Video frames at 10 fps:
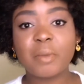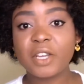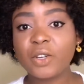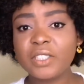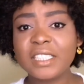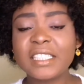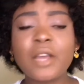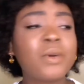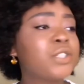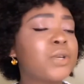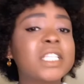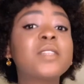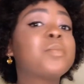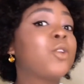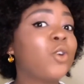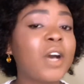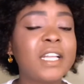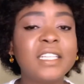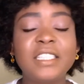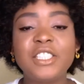my content i want to explore
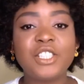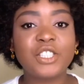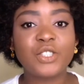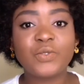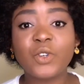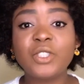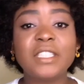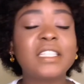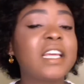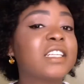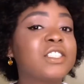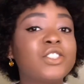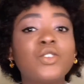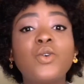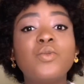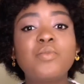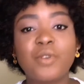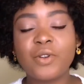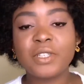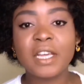other niches of content like so
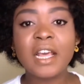broad